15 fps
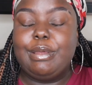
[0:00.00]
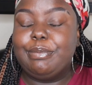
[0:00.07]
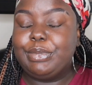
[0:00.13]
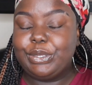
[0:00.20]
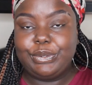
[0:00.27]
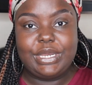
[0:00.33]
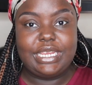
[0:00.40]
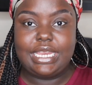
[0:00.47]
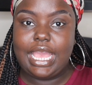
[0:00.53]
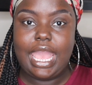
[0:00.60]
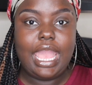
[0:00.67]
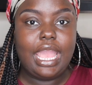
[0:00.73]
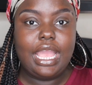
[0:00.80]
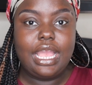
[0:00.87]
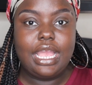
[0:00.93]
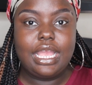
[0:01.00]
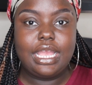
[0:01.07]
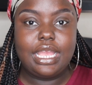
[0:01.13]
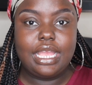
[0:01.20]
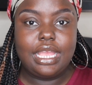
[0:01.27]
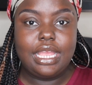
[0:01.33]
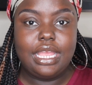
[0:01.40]
beauty day.
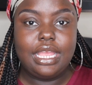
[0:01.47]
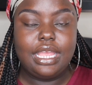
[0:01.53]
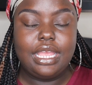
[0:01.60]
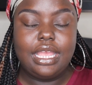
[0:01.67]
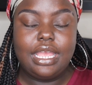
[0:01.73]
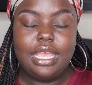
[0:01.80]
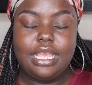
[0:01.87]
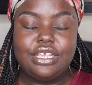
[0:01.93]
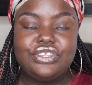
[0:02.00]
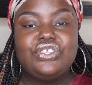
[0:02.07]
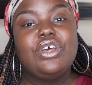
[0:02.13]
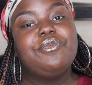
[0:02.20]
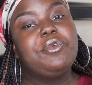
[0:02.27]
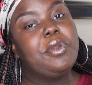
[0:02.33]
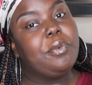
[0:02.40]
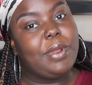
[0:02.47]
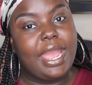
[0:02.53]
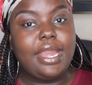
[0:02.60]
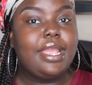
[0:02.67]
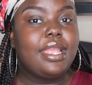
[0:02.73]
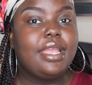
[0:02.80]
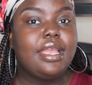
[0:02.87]
So if you're
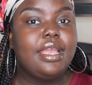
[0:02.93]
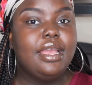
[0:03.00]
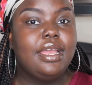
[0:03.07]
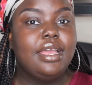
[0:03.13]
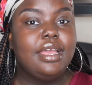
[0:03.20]
ready